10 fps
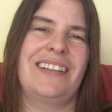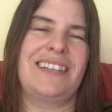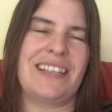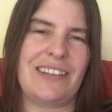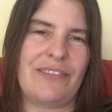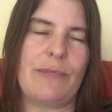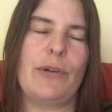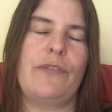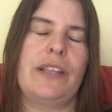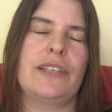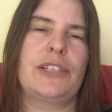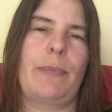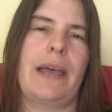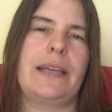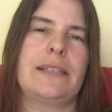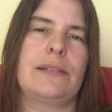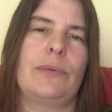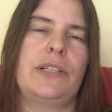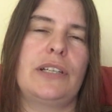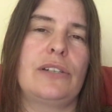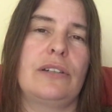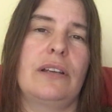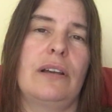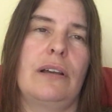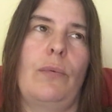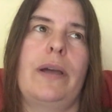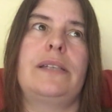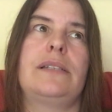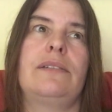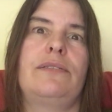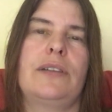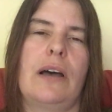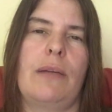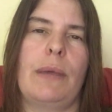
to removing the space, which is a waste of time.